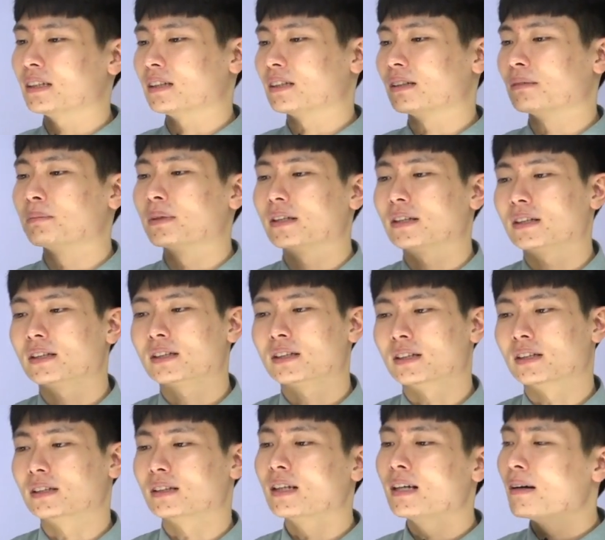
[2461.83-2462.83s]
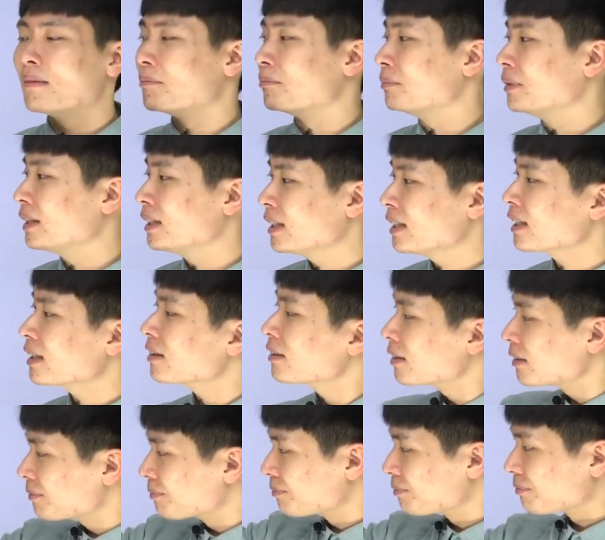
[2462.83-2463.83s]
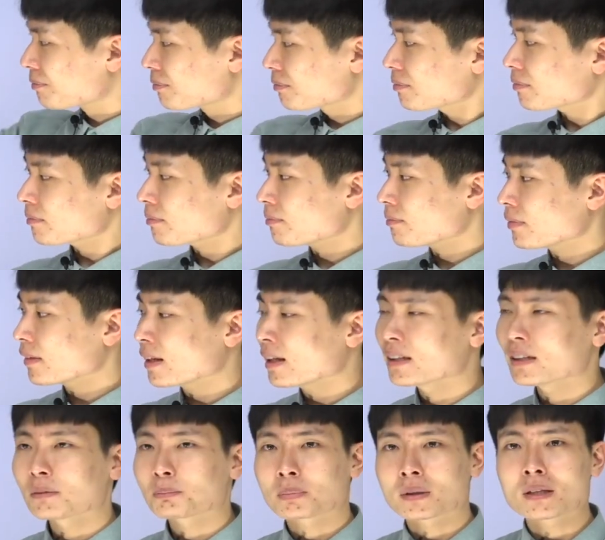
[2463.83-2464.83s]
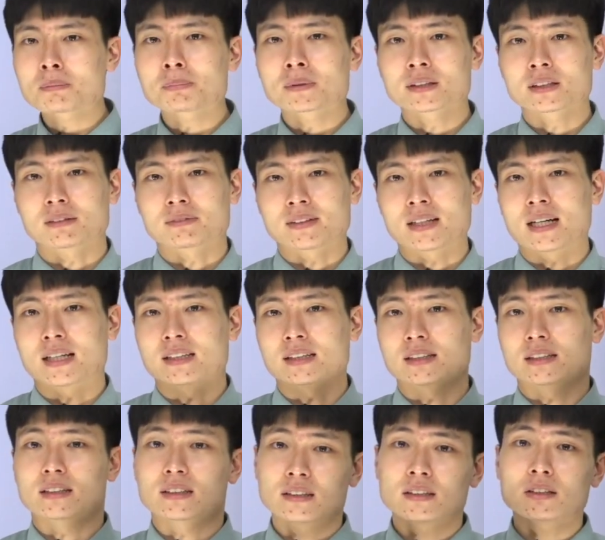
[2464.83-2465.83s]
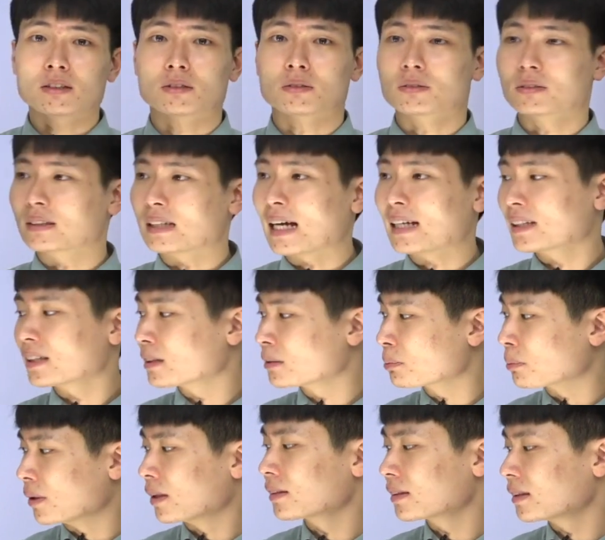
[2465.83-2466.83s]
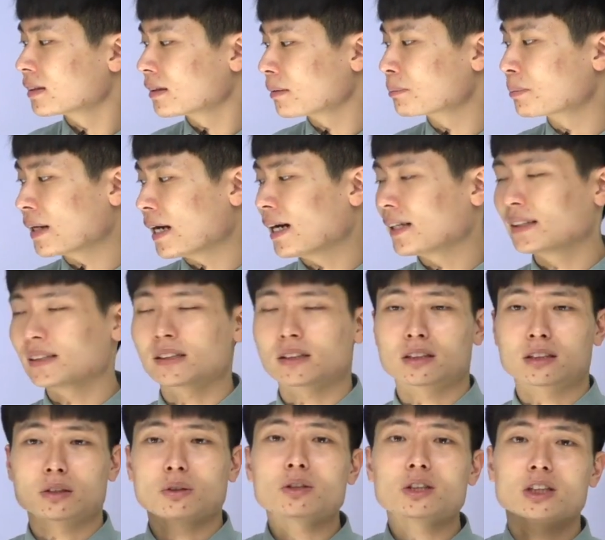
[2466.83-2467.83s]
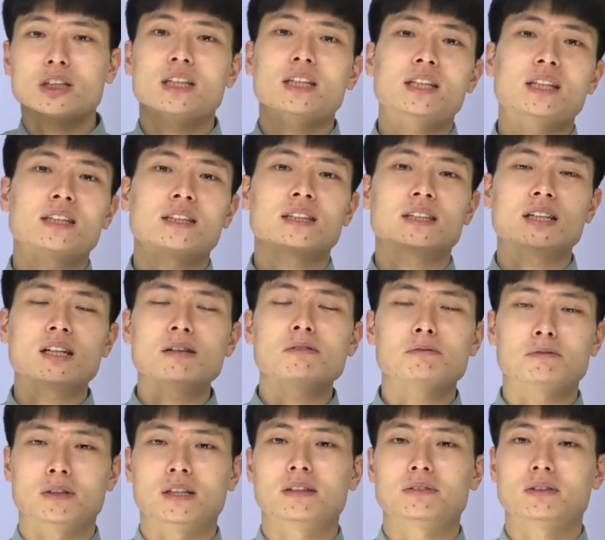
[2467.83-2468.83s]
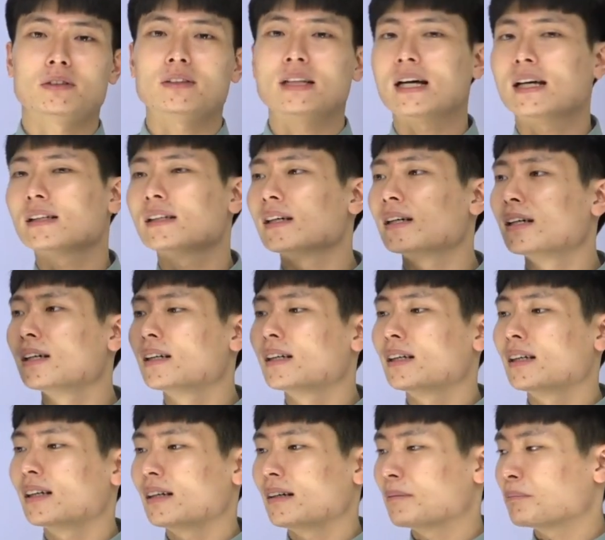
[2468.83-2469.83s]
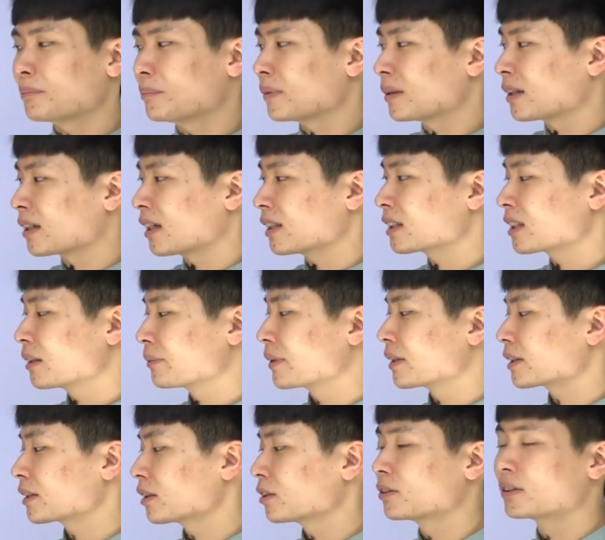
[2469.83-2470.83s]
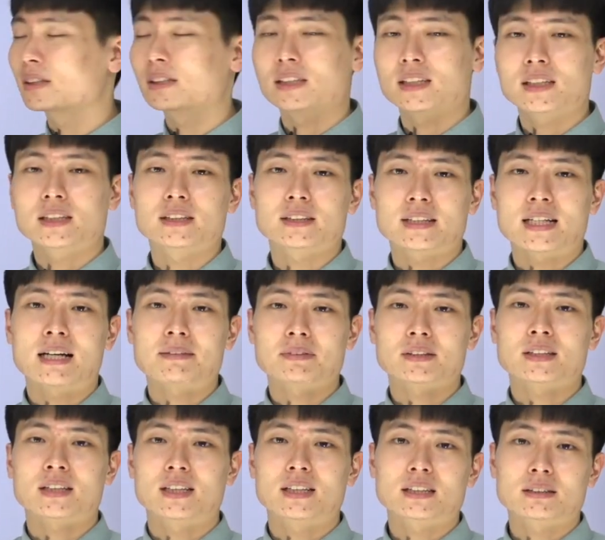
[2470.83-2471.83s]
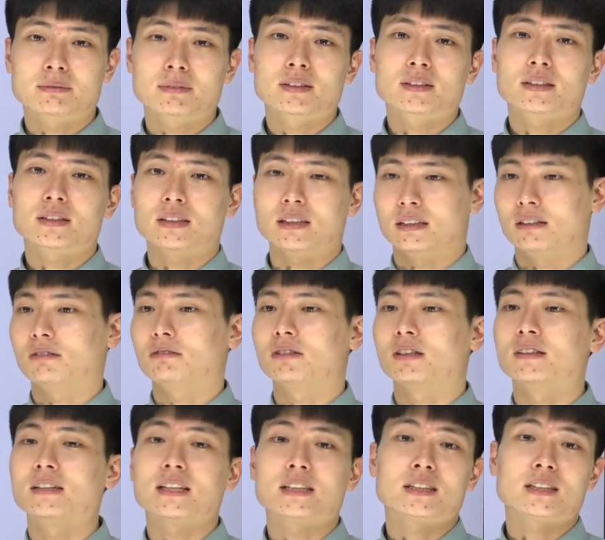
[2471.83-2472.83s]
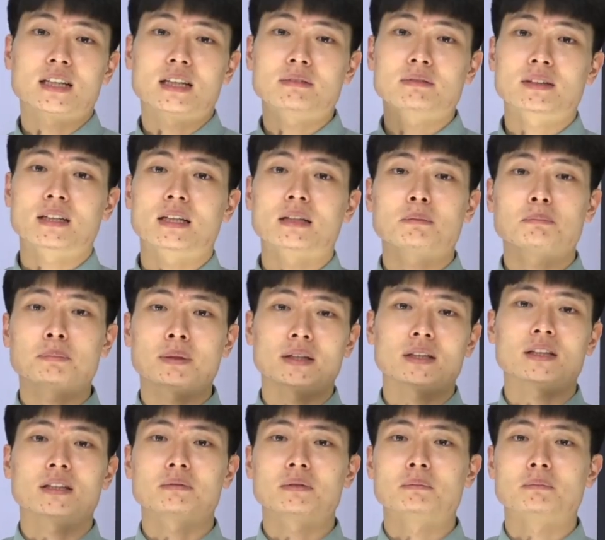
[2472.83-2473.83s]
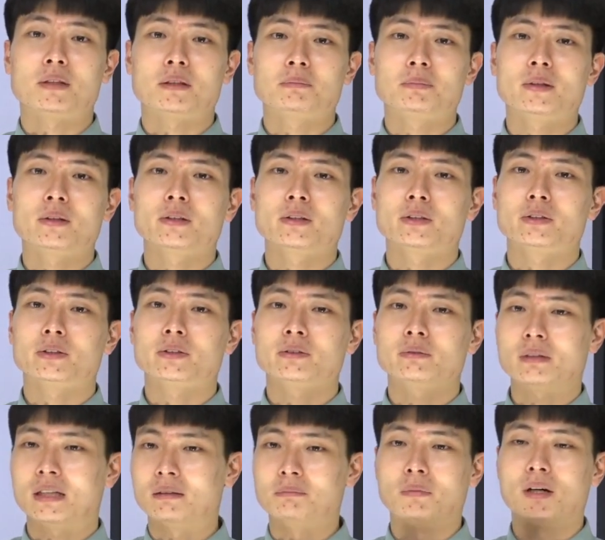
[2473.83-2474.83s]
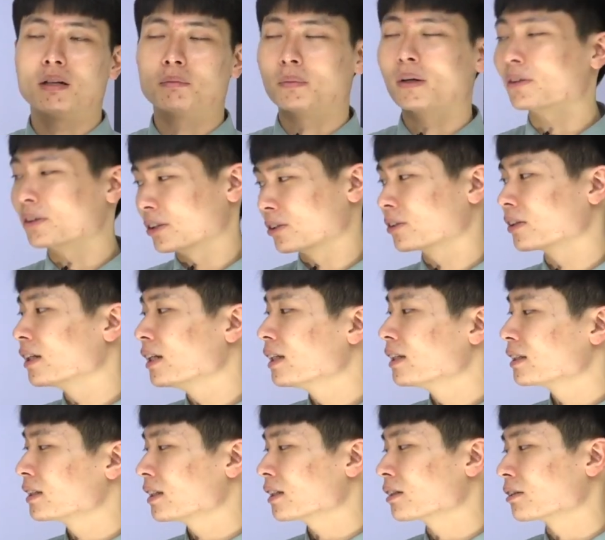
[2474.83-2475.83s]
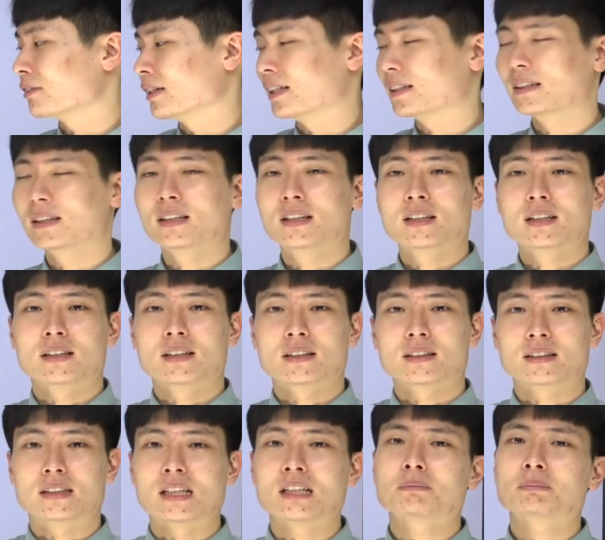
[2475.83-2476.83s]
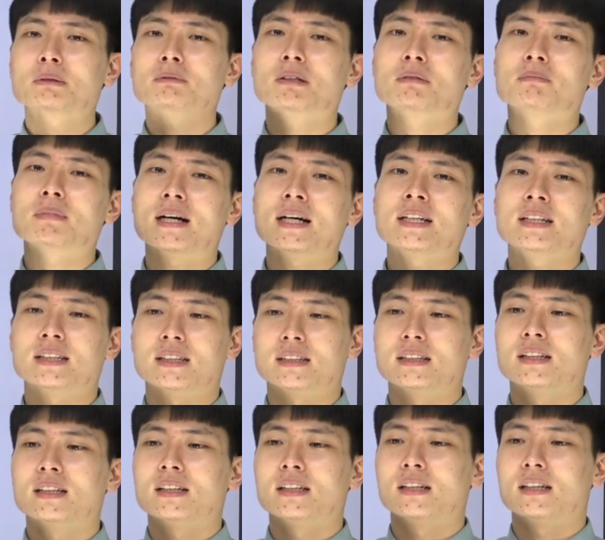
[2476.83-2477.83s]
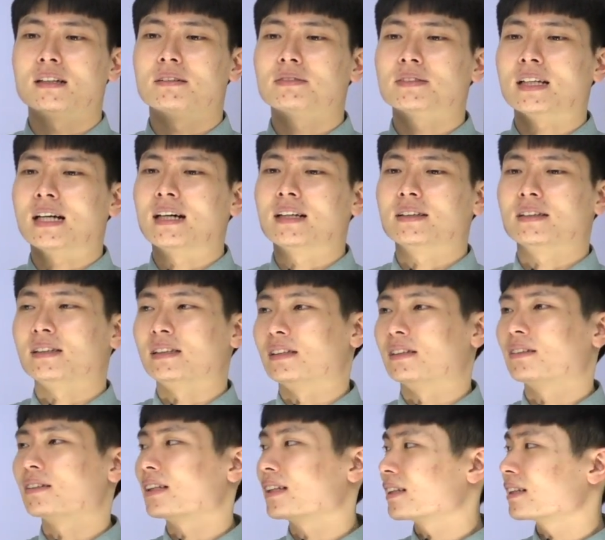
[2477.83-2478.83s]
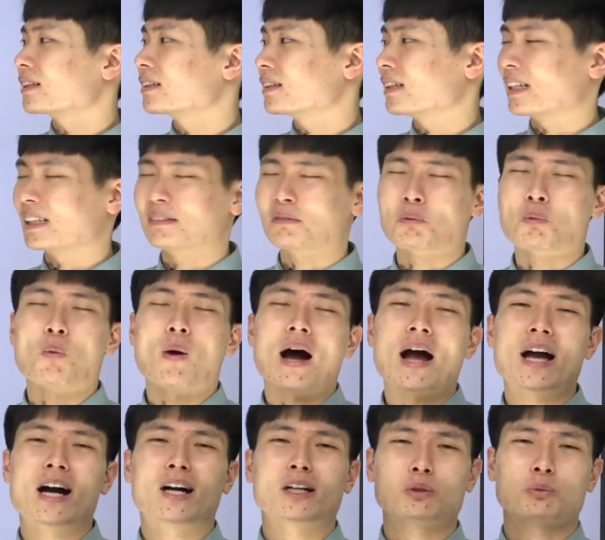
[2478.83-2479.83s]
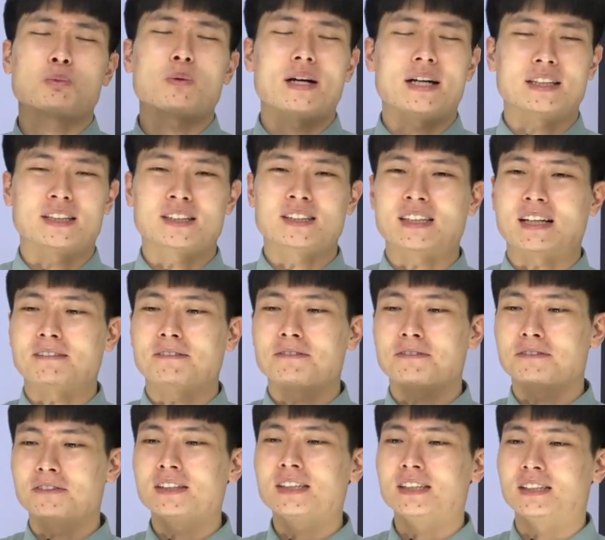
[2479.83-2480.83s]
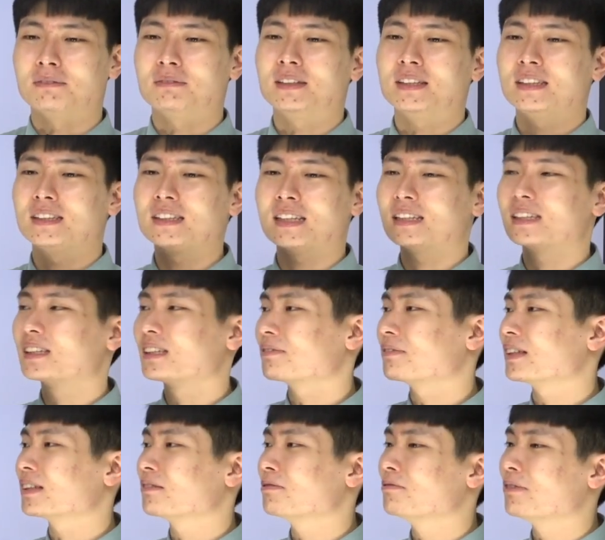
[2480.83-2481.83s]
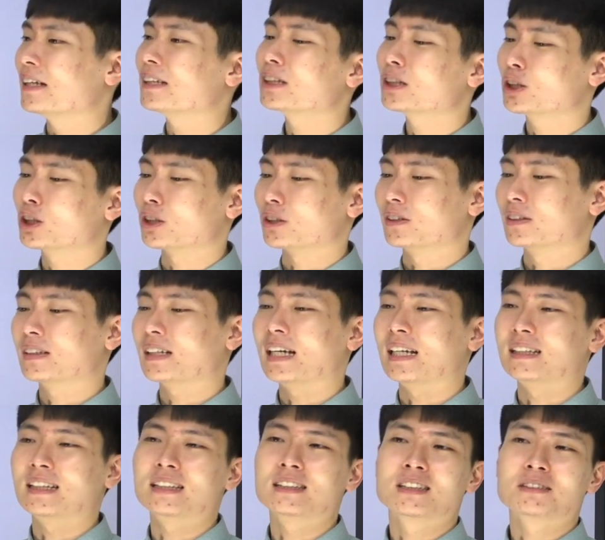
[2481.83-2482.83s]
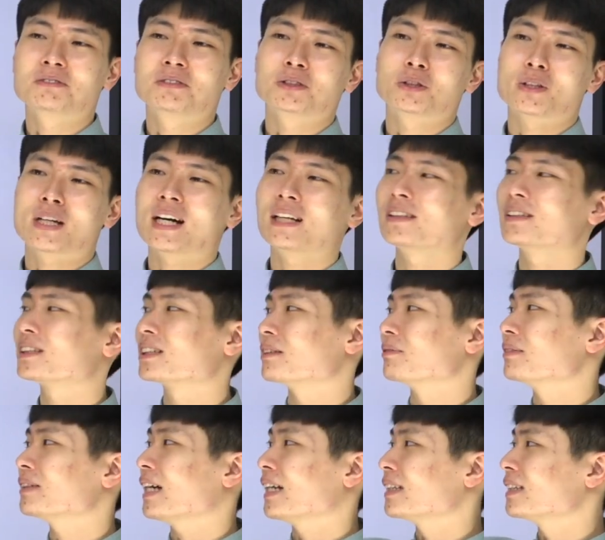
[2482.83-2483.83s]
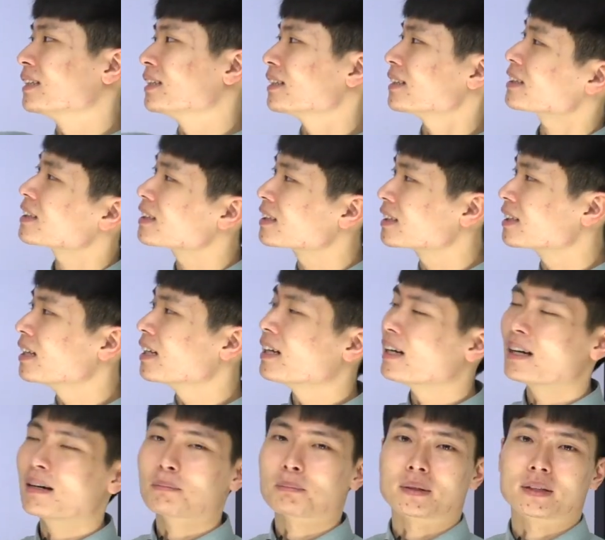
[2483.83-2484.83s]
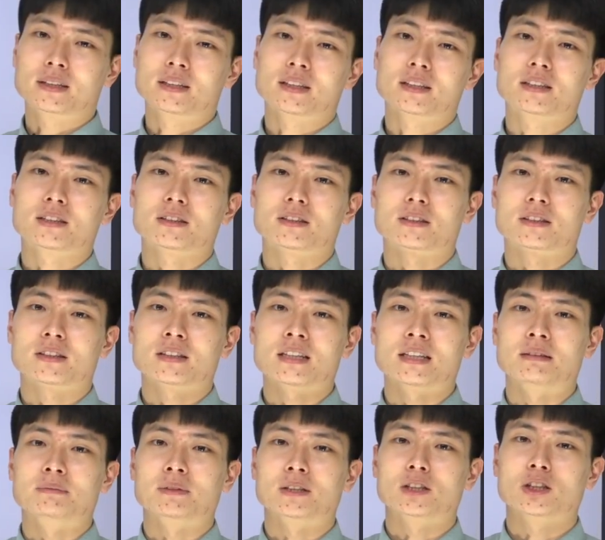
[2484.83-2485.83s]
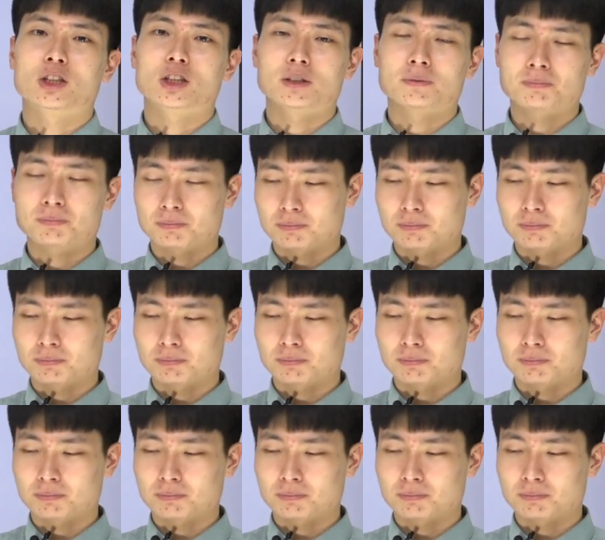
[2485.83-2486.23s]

American media. And the purpose of that is, that's what the brand is associating itself with, so that customers who see these advertisements, the next time they pick up a Marlboro cigarette, they'll be reminded of that, like that Wild West, that freedom, the sense of adventure and individualism that this particular image